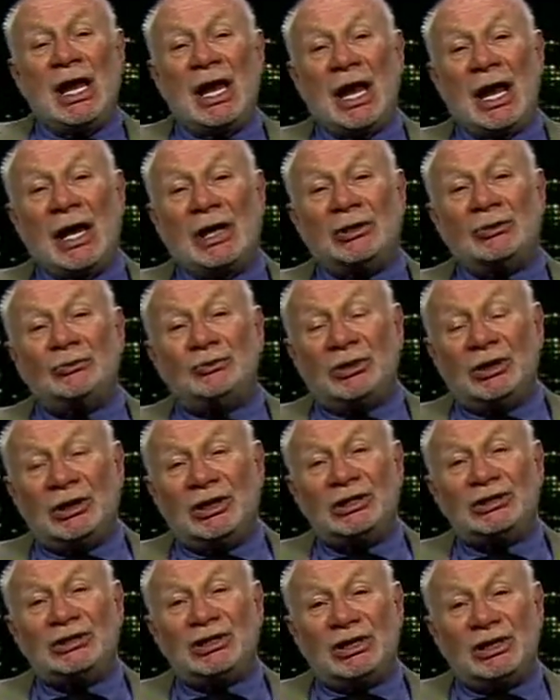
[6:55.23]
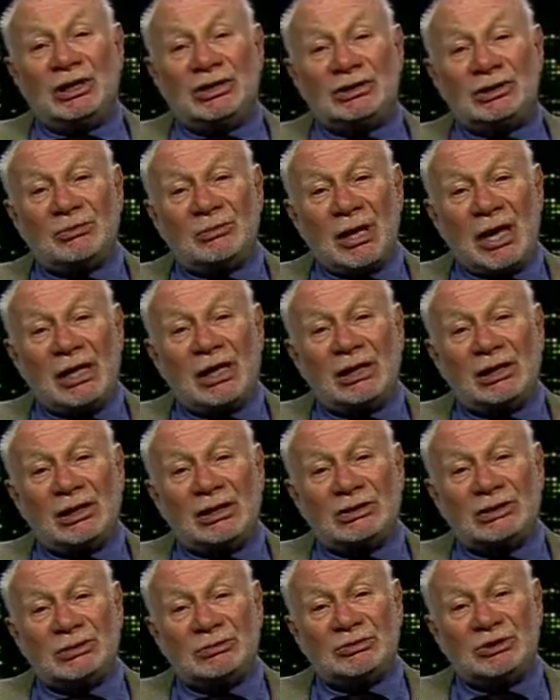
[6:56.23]
And religion is a
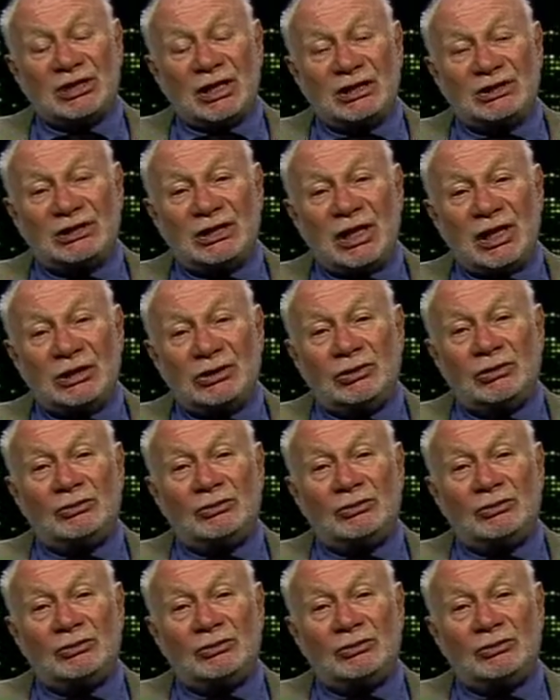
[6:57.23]
mechanism such that